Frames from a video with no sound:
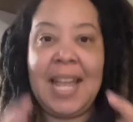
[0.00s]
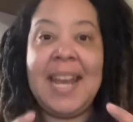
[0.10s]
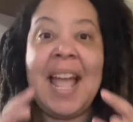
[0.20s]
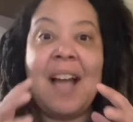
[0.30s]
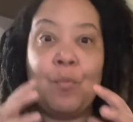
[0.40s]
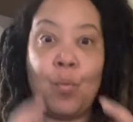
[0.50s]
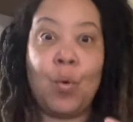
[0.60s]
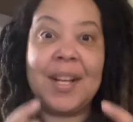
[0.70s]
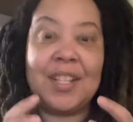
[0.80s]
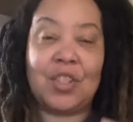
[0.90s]
And have
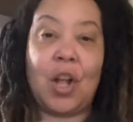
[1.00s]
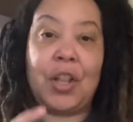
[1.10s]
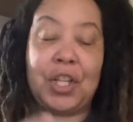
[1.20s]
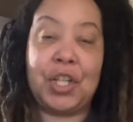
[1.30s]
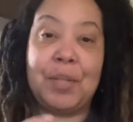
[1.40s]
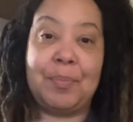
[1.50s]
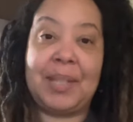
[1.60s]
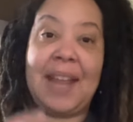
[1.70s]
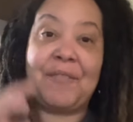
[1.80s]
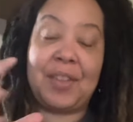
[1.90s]
one solid good
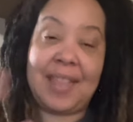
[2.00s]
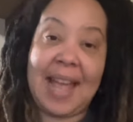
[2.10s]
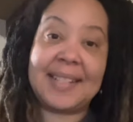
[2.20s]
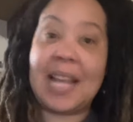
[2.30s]
plant for that